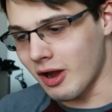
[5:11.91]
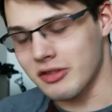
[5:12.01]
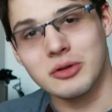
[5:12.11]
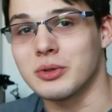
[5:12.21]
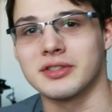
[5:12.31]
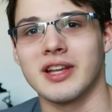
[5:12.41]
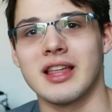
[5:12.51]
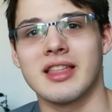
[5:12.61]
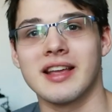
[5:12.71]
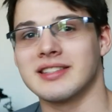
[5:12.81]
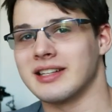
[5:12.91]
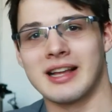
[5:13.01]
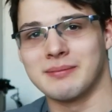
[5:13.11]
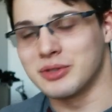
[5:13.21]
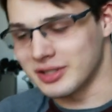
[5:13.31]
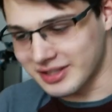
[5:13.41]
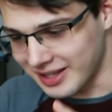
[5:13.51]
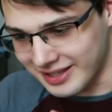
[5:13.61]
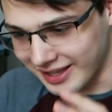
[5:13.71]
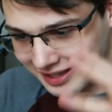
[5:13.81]
This author will say things and I'm just
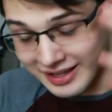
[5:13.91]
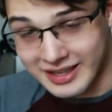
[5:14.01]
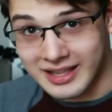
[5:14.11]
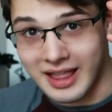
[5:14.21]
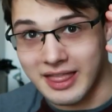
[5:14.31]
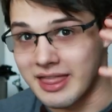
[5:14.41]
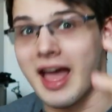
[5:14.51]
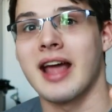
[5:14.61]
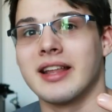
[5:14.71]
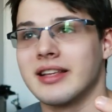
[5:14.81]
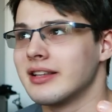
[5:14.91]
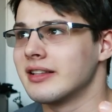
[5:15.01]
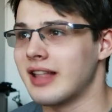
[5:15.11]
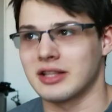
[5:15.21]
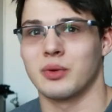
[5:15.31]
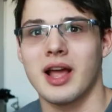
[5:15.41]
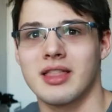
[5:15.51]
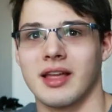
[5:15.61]
thinking, that that's what I